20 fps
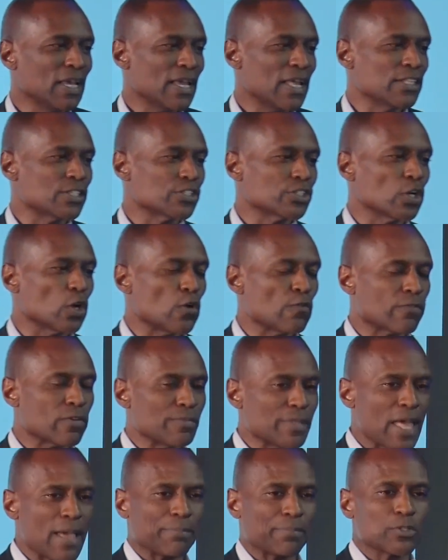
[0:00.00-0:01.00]
And so
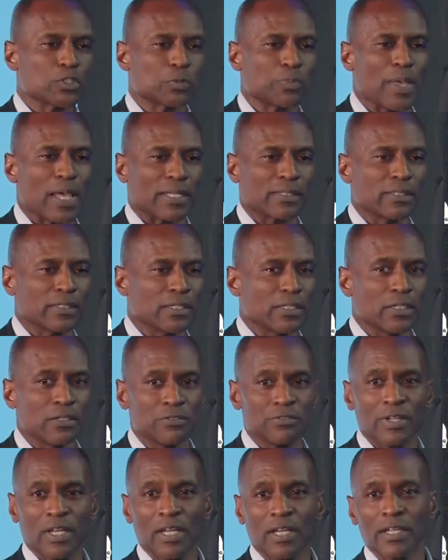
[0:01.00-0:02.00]
from that
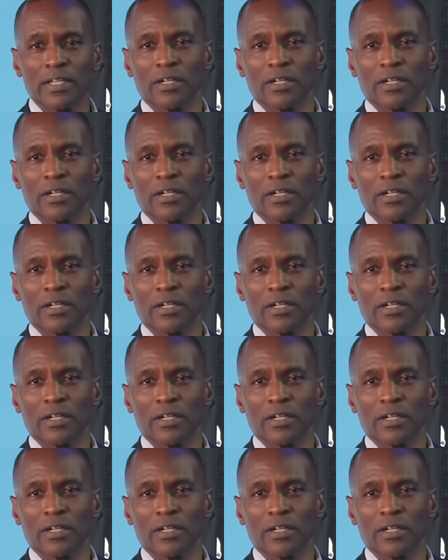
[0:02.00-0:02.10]
perspective,